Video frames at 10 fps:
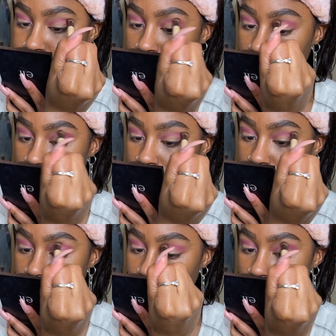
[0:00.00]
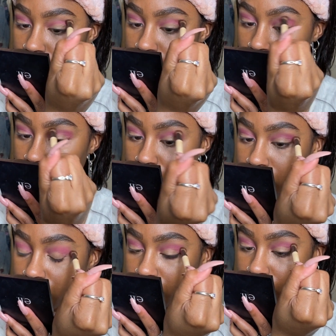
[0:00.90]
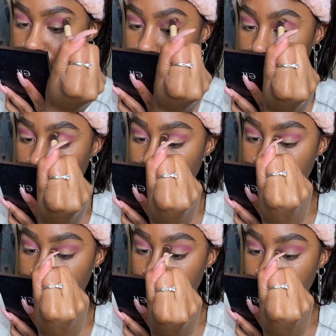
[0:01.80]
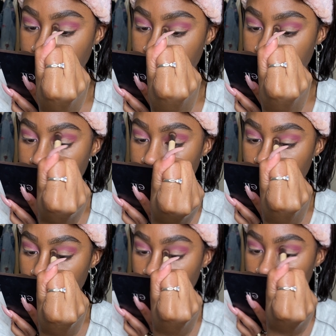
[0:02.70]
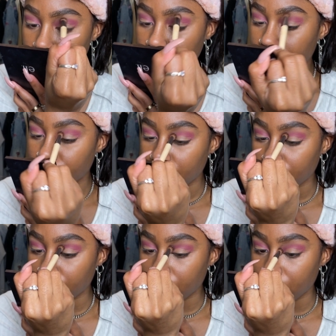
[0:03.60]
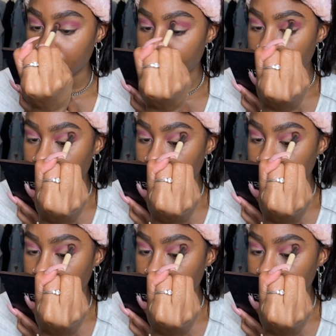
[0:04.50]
yeah, let me know your favorite YouTubers, your favorite series, your favorite